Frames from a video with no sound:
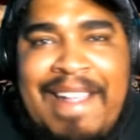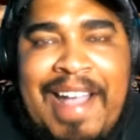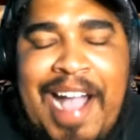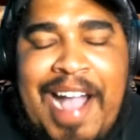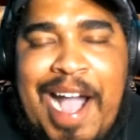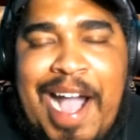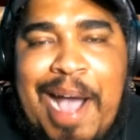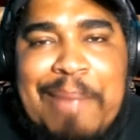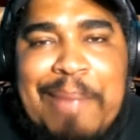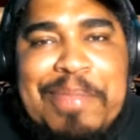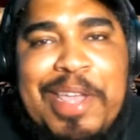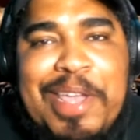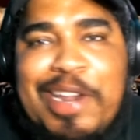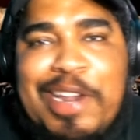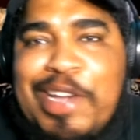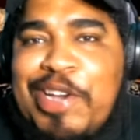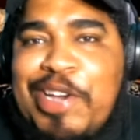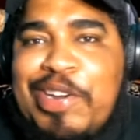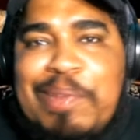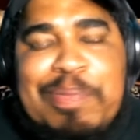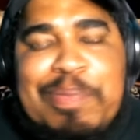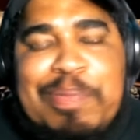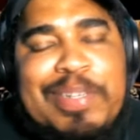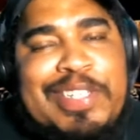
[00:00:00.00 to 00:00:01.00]
I'm not
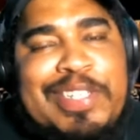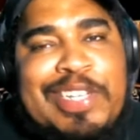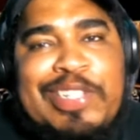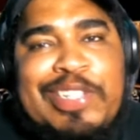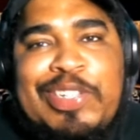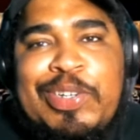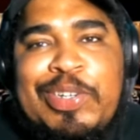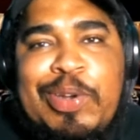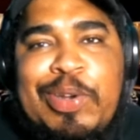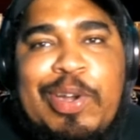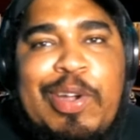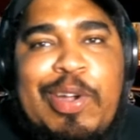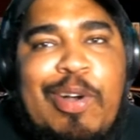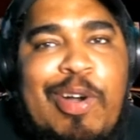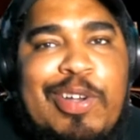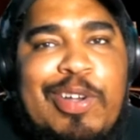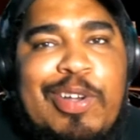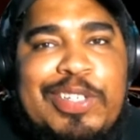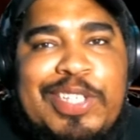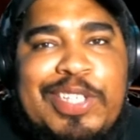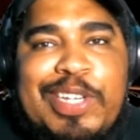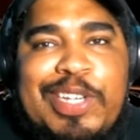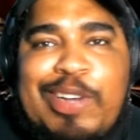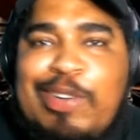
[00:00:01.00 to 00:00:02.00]
100% sure
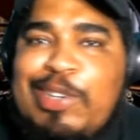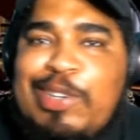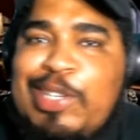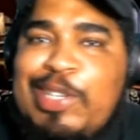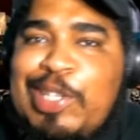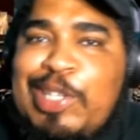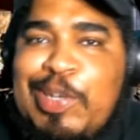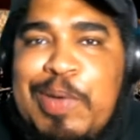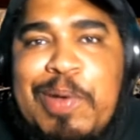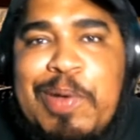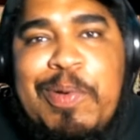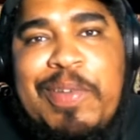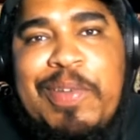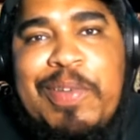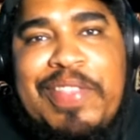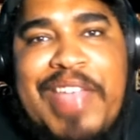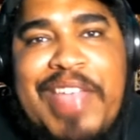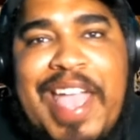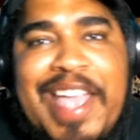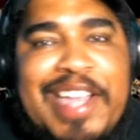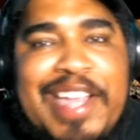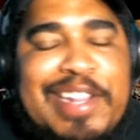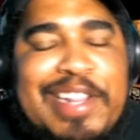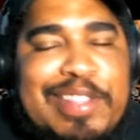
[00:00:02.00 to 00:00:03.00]
Caustic or Stewie were
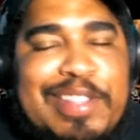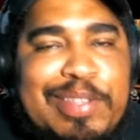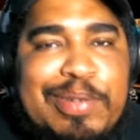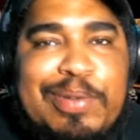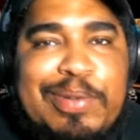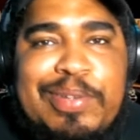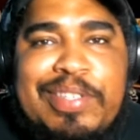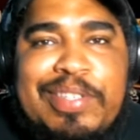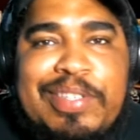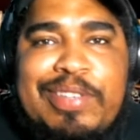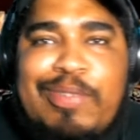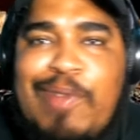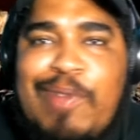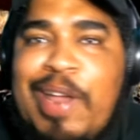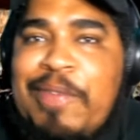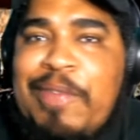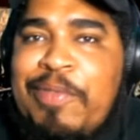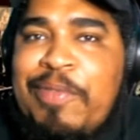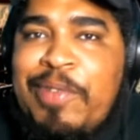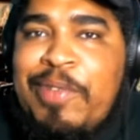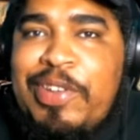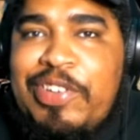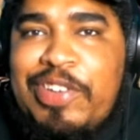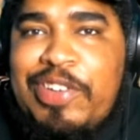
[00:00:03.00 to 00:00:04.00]
that enthused to write
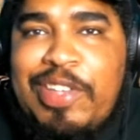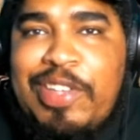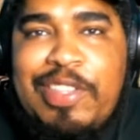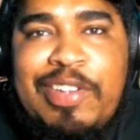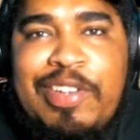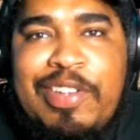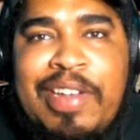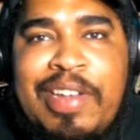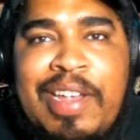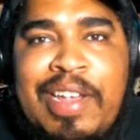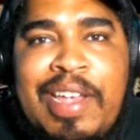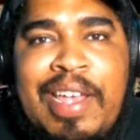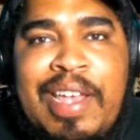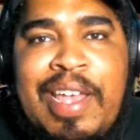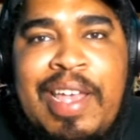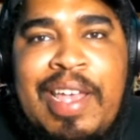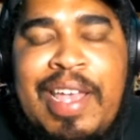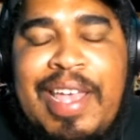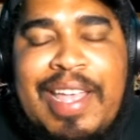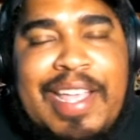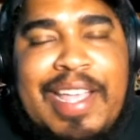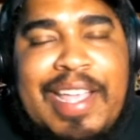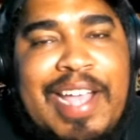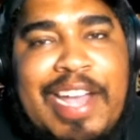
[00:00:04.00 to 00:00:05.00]
for each other.
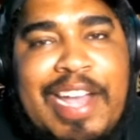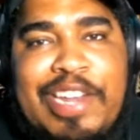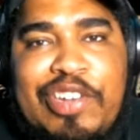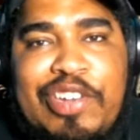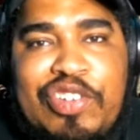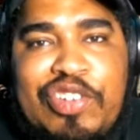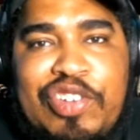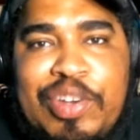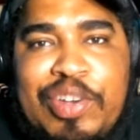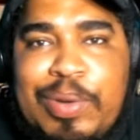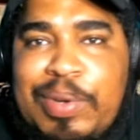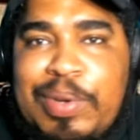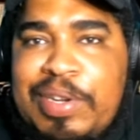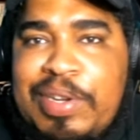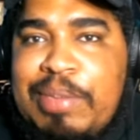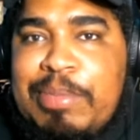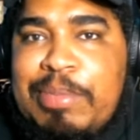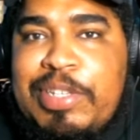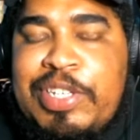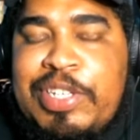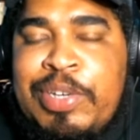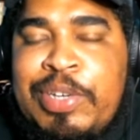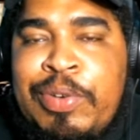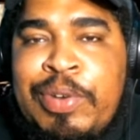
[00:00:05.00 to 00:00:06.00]
It kind of showed in the
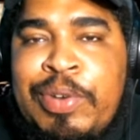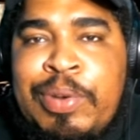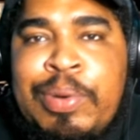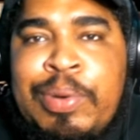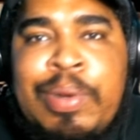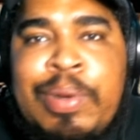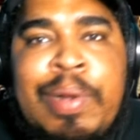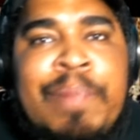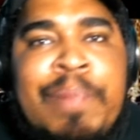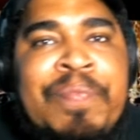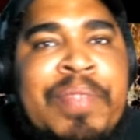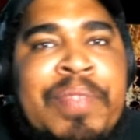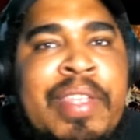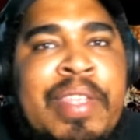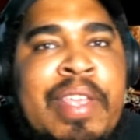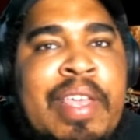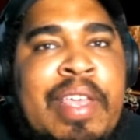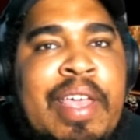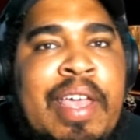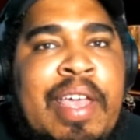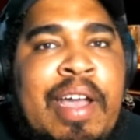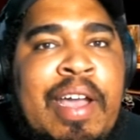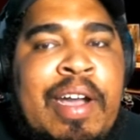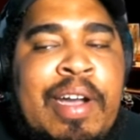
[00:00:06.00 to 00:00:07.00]
material.
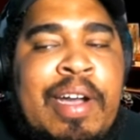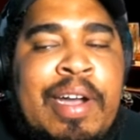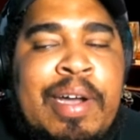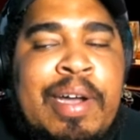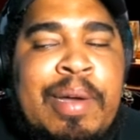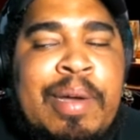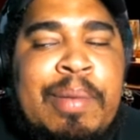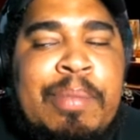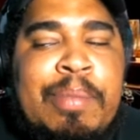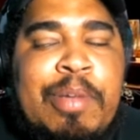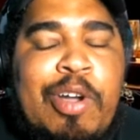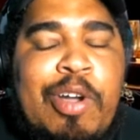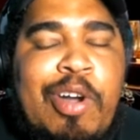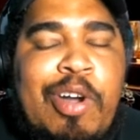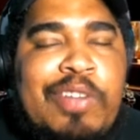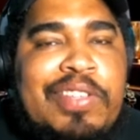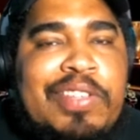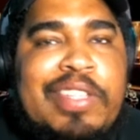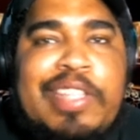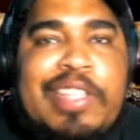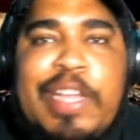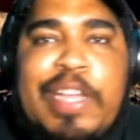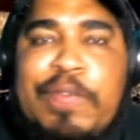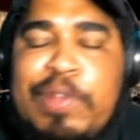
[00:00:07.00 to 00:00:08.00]
Um,
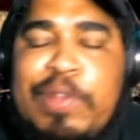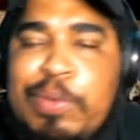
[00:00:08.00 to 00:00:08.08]
Caustic definitely